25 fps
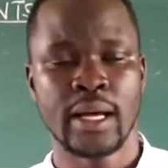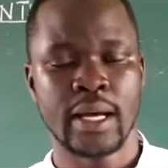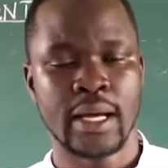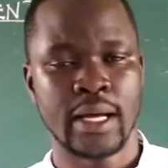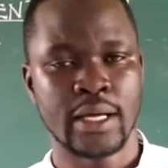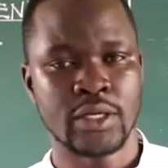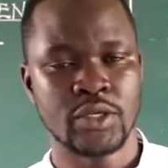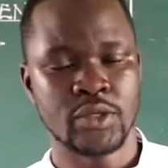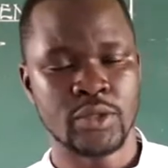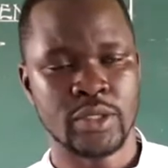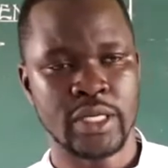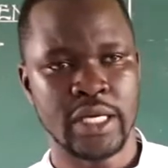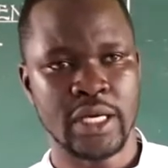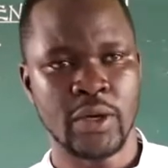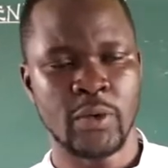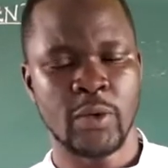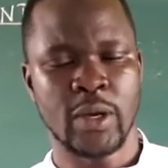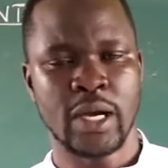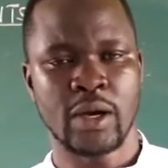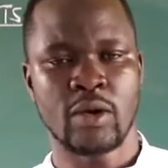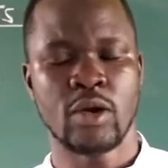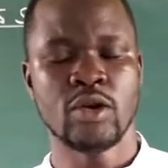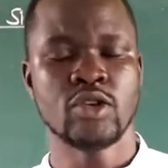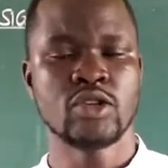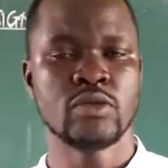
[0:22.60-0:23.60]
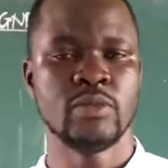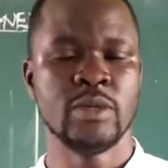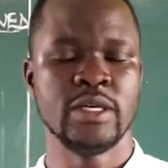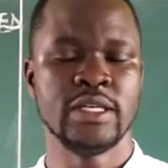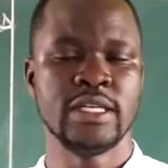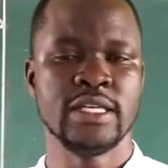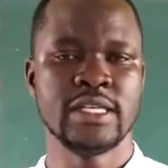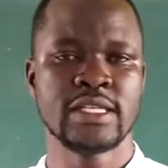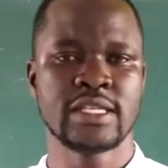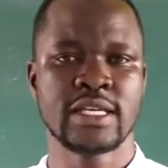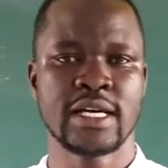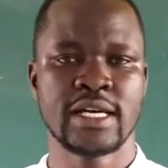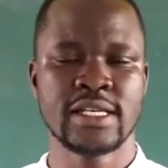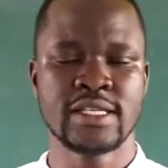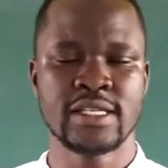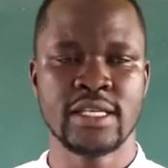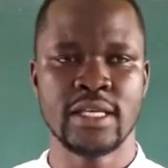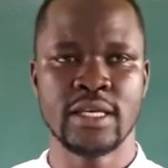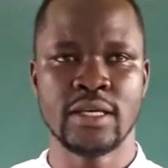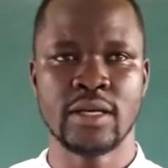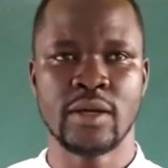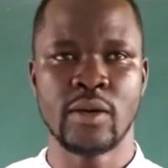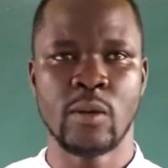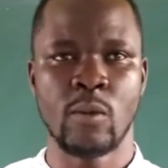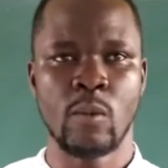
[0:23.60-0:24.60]
Today we are going to be
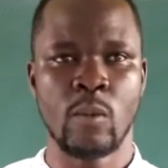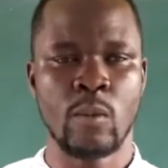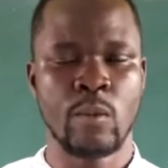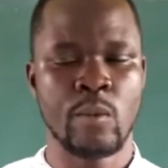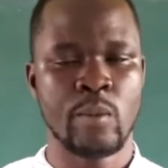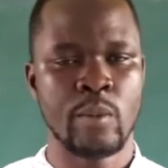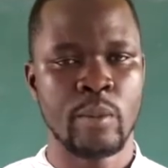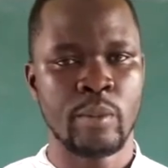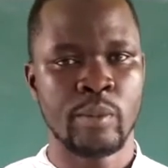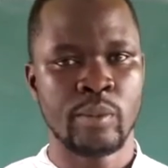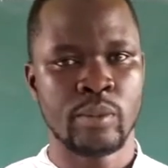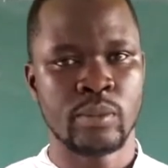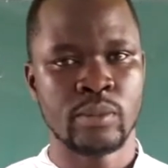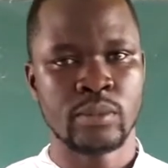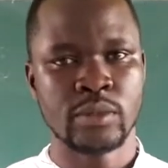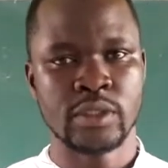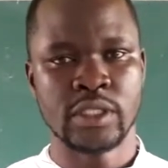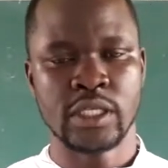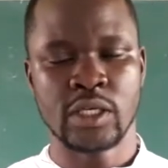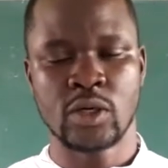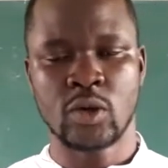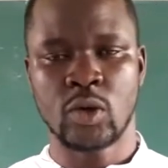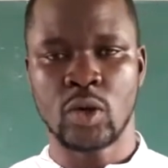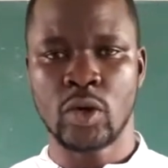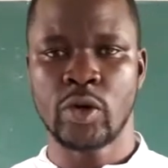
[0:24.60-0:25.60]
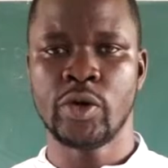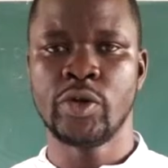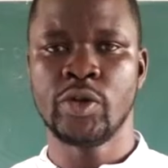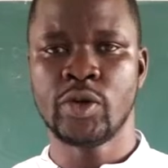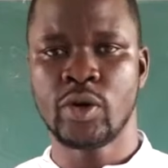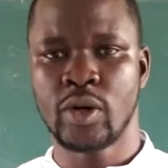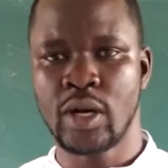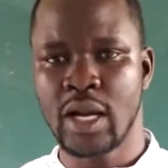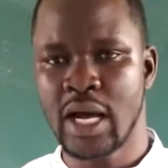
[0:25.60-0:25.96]
discussing the colonial